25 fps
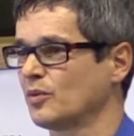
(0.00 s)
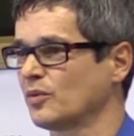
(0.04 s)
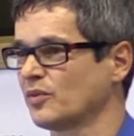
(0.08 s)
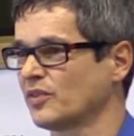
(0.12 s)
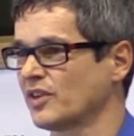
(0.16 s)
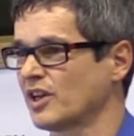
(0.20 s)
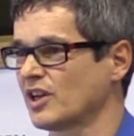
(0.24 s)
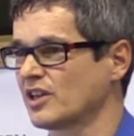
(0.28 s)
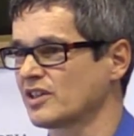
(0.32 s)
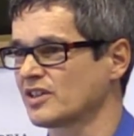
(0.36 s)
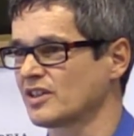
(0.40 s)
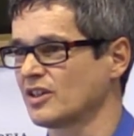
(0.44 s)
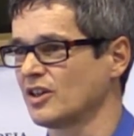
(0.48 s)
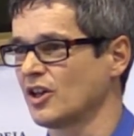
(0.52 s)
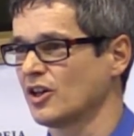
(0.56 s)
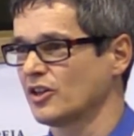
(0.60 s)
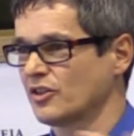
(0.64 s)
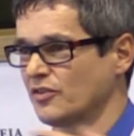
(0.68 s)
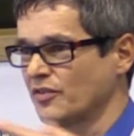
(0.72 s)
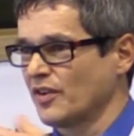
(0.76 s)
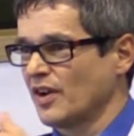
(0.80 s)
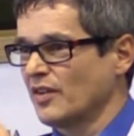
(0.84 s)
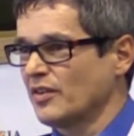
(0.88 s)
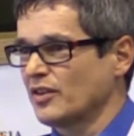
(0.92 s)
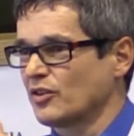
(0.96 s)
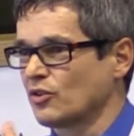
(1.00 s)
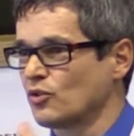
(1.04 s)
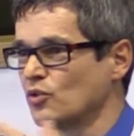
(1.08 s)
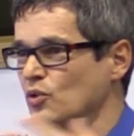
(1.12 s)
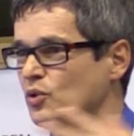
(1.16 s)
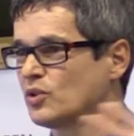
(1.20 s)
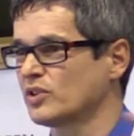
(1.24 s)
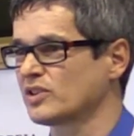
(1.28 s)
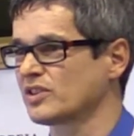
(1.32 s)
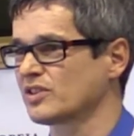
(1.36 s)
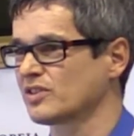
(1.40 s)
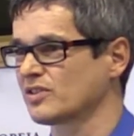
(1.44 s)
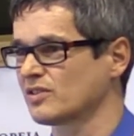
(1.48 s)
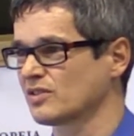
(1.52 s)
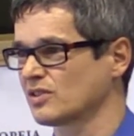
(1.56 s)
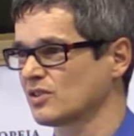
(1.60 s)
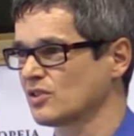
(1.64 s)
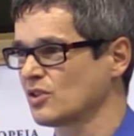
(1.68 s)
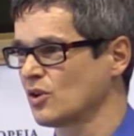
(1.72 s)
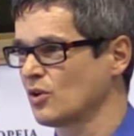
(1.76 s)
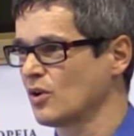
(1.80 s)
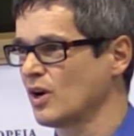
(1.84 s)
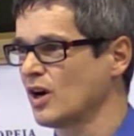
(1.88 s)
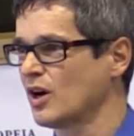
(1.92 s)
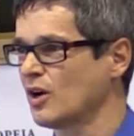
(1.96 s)
there's a lot of other routes,
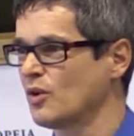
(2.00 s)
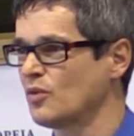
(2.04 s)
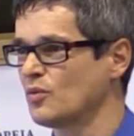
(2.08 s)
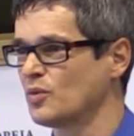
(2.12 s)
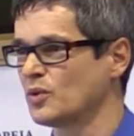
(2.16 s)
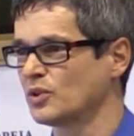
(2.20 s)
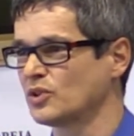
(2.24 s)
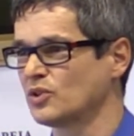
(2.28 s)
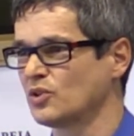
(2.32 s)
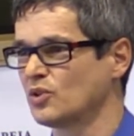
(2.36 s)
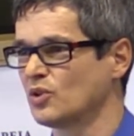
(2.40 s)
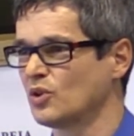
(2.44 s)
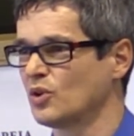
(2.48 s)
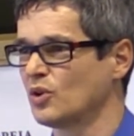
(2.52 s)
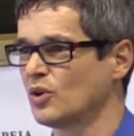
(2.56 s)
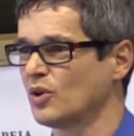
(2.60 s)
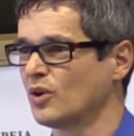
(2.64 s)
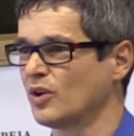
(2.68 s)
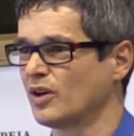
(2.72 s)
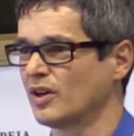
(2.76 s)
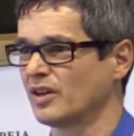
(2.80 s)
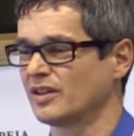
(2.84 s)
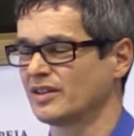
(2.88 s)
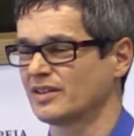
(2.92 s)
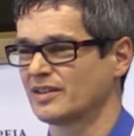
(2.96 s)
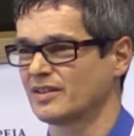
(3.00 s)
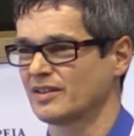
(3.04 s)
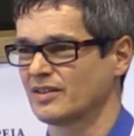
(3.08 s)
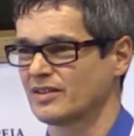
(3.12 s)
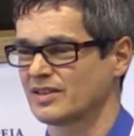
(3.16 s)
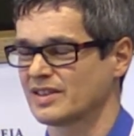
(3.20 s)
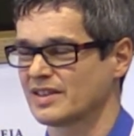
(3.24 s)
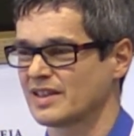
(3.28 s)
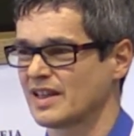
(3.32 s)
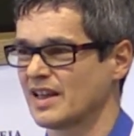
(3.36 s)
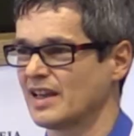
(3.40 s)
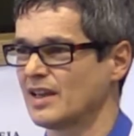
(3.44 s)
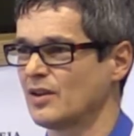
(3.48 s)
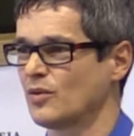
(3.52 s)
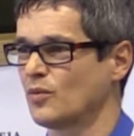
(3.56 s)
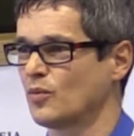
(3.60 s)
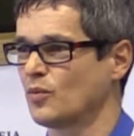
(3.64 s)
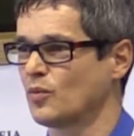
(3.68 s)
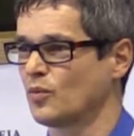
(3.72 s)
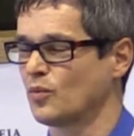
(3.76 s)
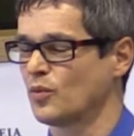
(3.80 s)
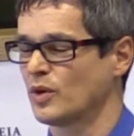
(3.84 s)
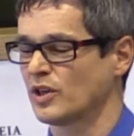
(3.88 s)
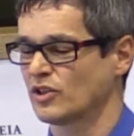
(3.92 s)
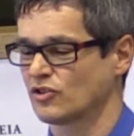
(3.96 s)
so how would you say
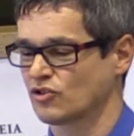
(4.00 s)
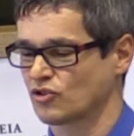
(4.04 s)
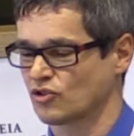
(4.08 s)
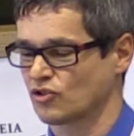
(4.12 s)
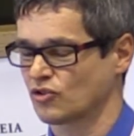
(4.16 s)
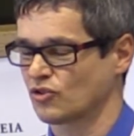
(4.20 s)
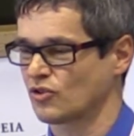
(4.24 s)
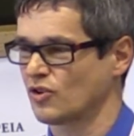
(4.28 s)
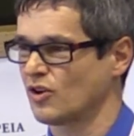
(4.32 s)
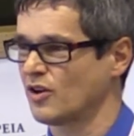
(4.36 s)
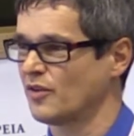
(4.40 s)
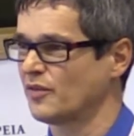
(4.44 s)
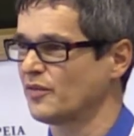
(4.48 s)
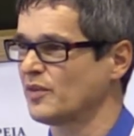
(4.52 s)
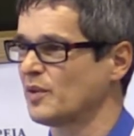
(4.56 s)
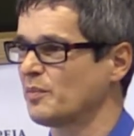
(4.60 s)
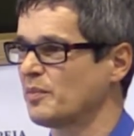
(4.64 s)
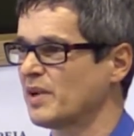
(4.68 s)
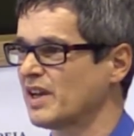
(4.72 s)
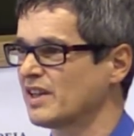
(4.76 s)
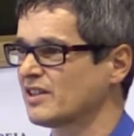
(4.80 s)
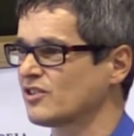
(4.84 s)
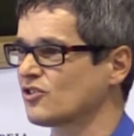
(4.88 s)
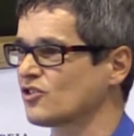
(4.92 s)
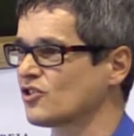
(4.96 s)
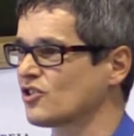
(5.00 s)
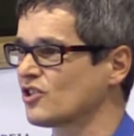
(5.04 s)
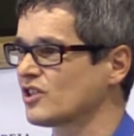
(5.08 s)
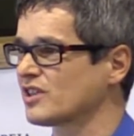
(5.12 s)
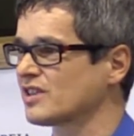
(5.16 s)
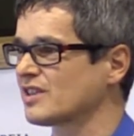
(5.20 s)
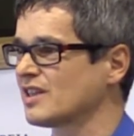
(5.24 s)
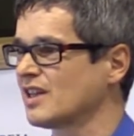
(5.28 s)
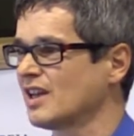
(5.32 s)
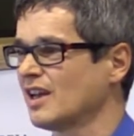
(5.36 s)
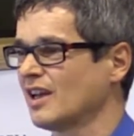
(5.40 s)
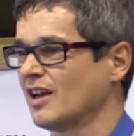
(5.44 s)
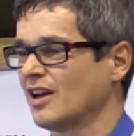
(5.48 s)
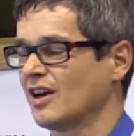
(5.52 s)
which of the passengers